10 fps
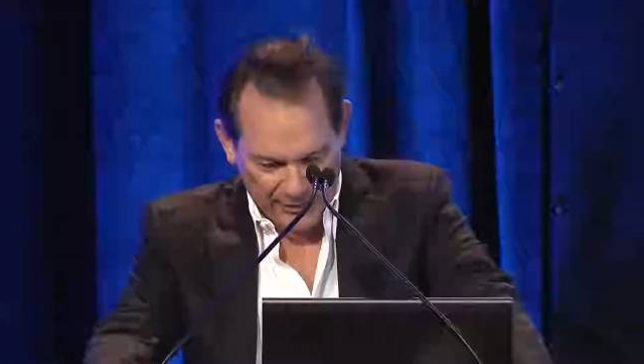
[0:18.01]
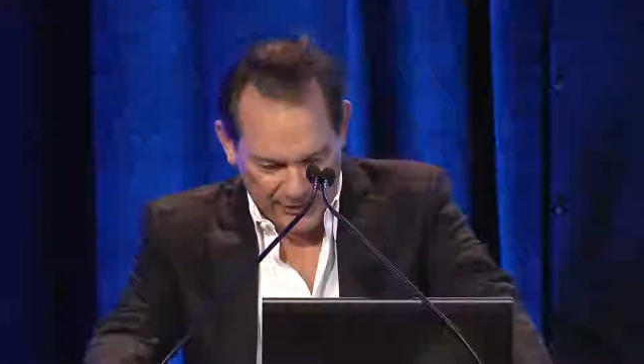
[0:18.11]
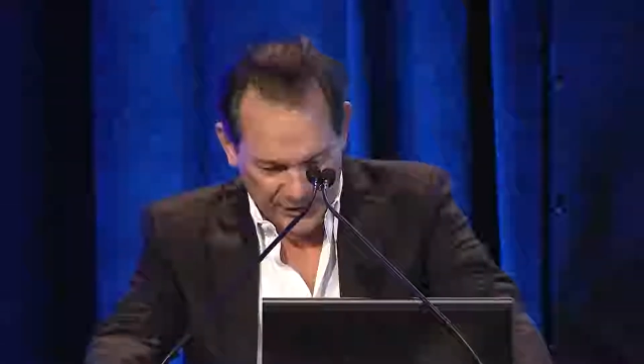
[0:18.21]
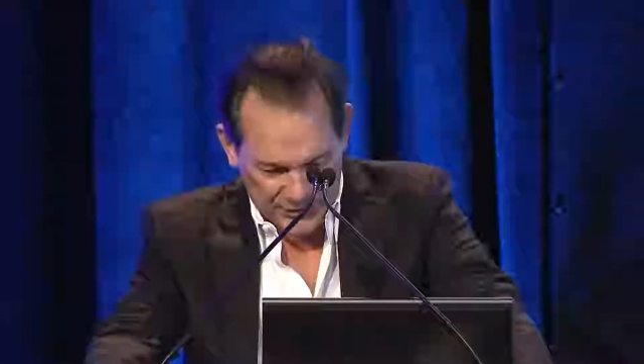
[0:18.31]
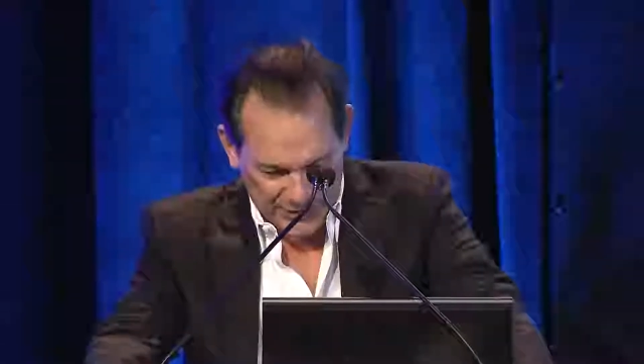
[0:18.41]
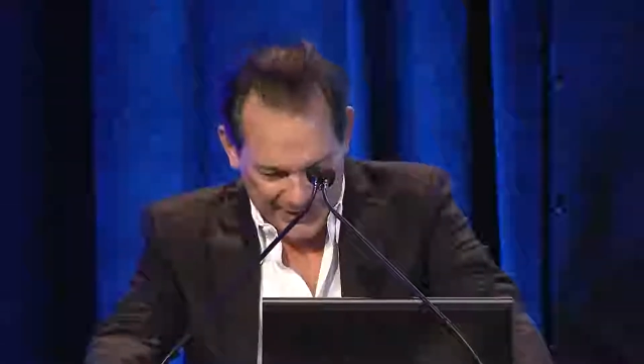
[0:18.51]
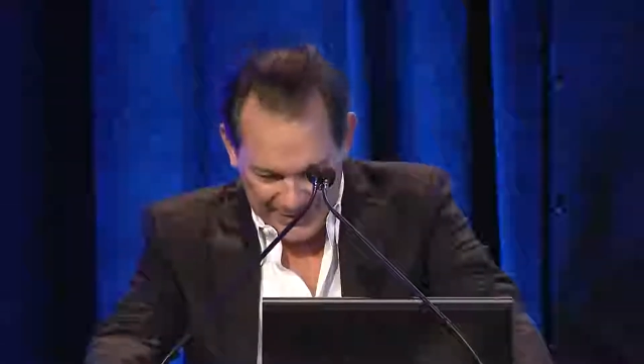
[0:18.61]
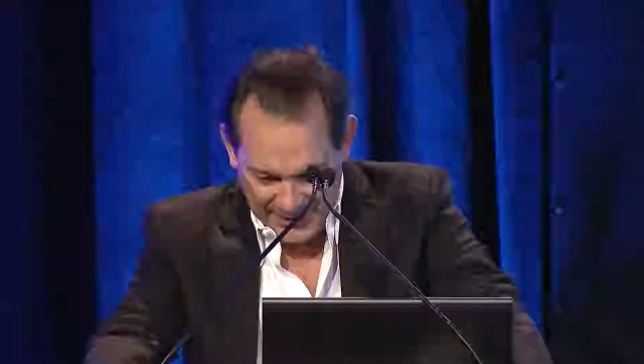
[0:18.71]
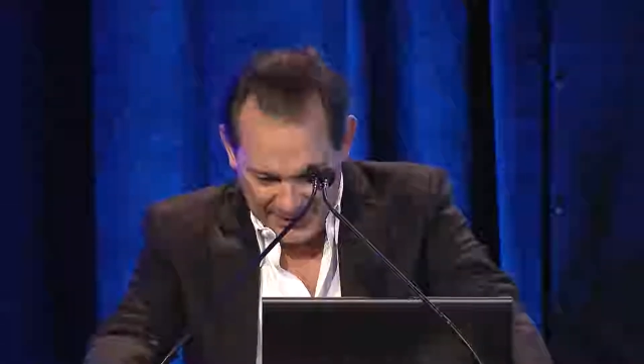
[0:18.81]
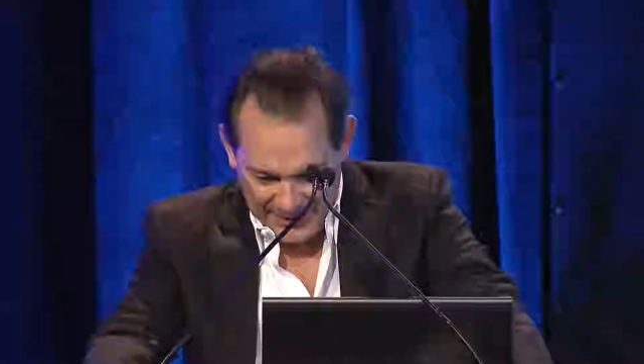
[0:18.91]
of
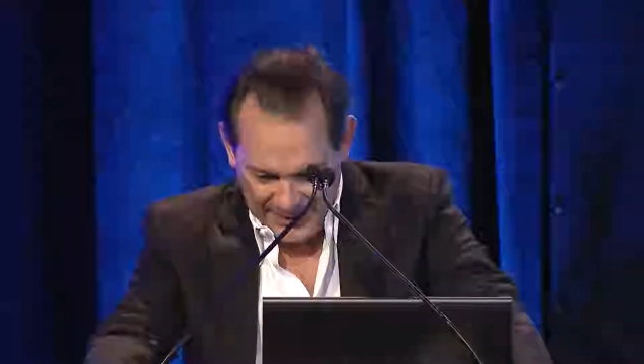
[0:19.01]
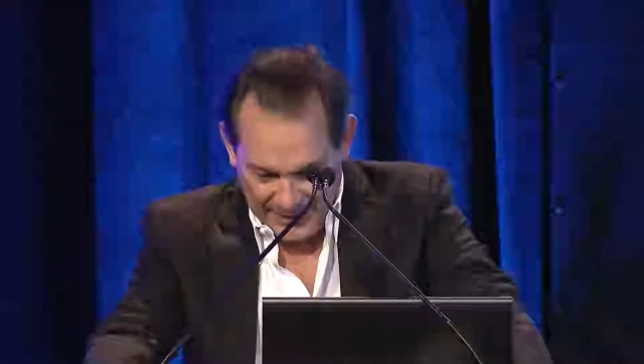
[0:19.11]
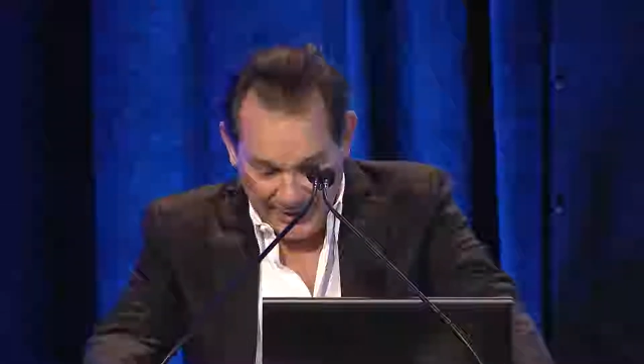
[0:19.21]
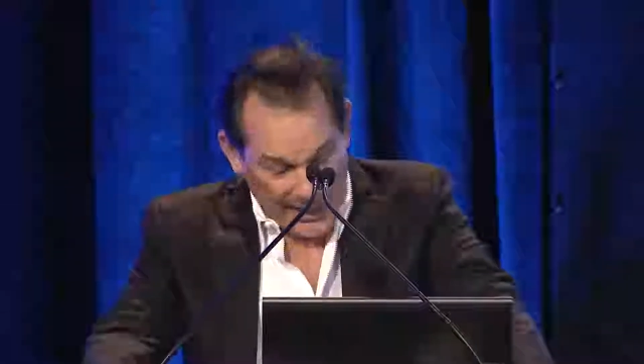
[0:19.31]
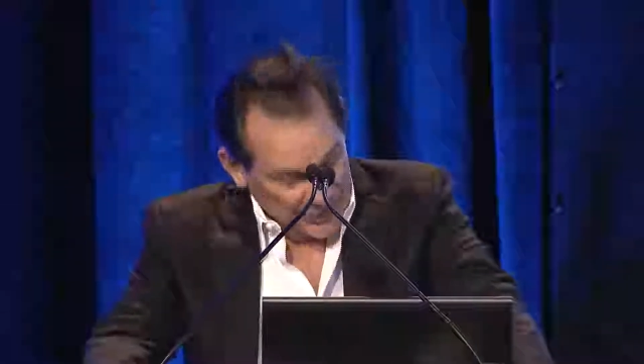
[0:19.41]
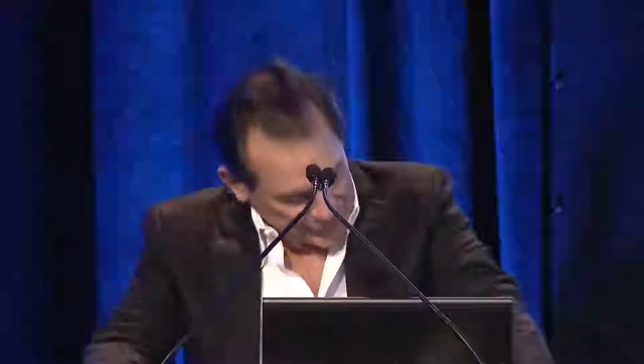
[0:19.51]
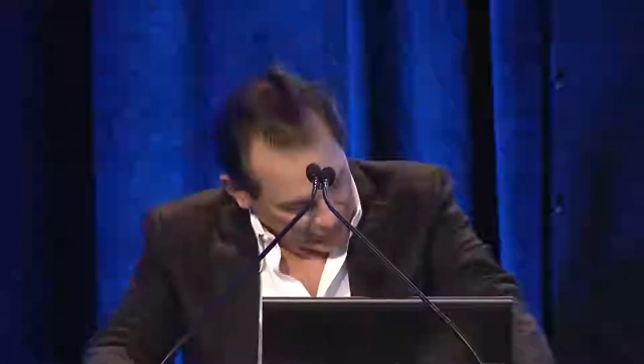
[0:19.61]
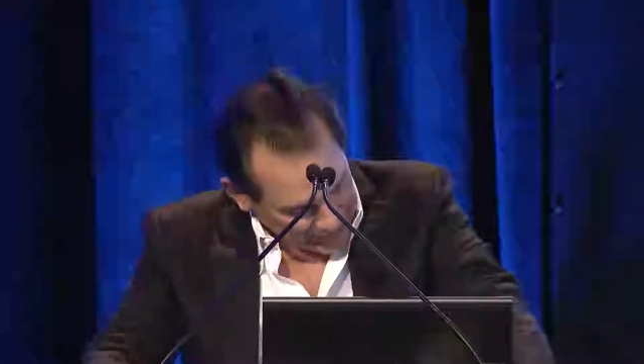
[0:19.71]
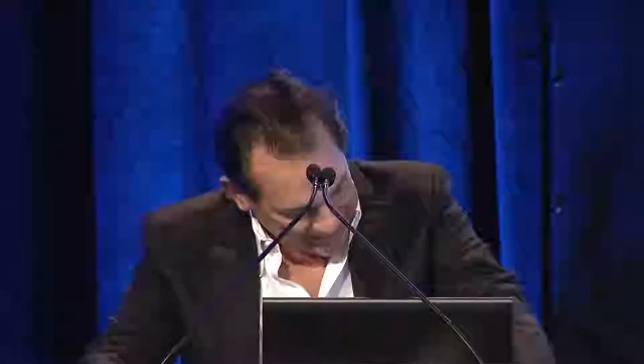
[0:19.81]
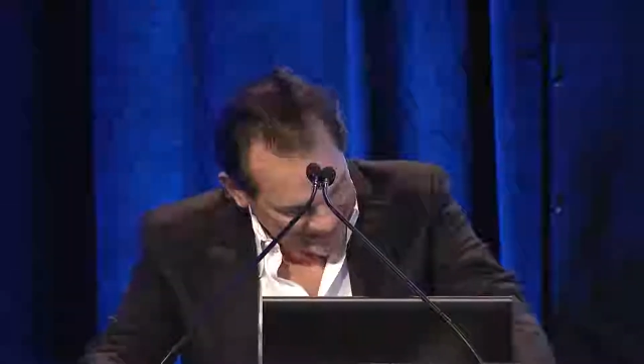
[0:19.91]
the
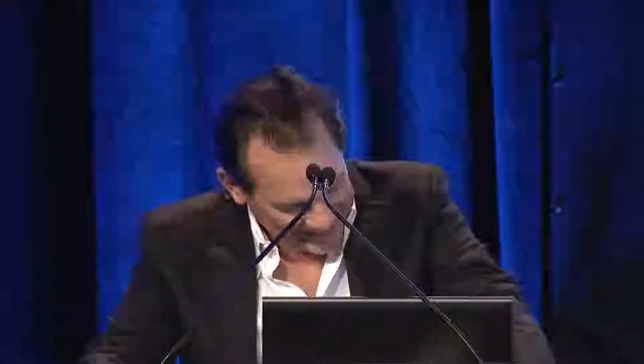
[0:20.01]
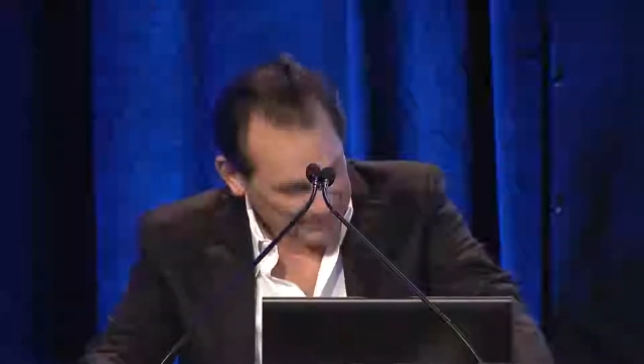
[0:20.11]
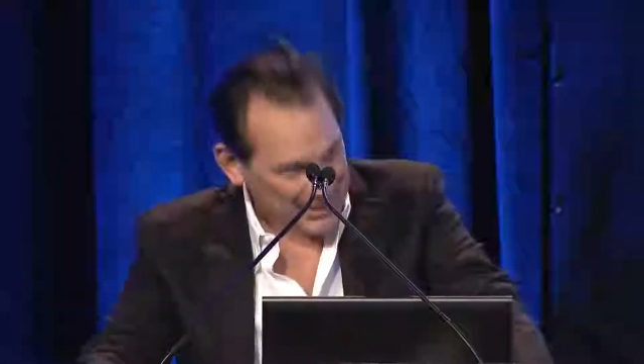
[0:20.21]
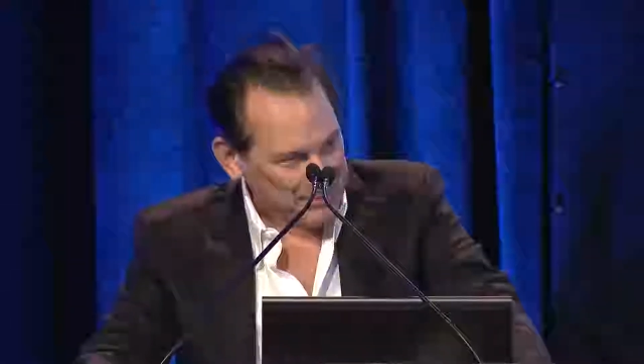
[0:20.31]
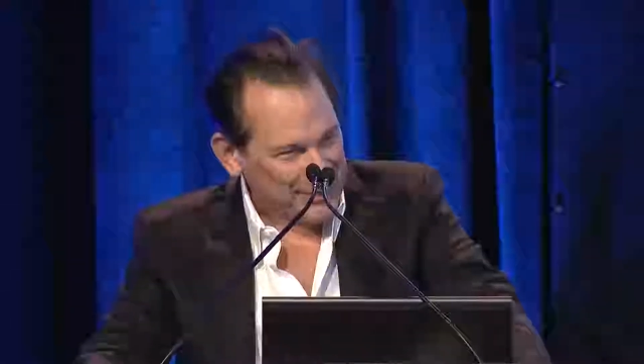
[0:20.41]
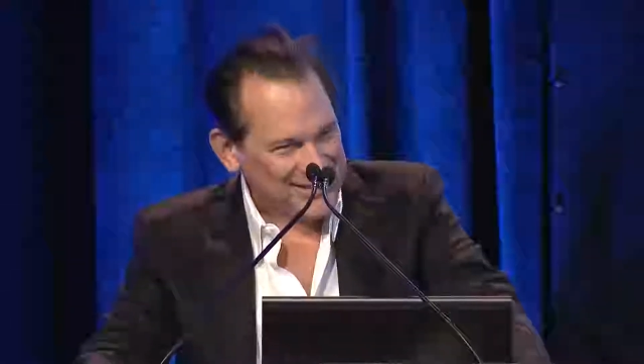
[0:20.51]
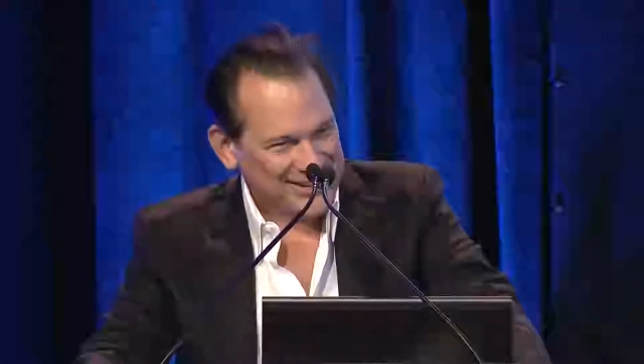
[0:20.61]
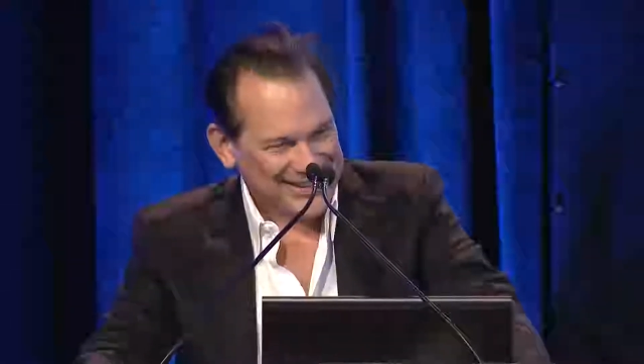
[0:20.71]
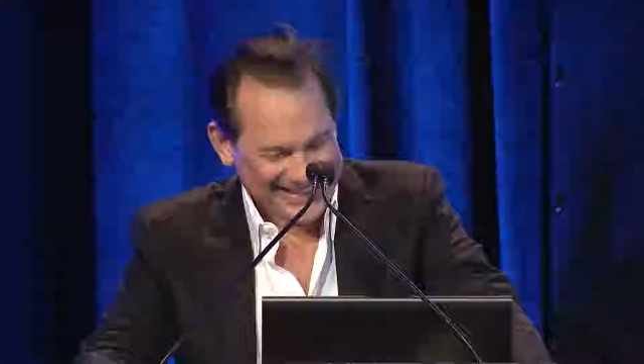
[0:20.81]
I'm out of breath here.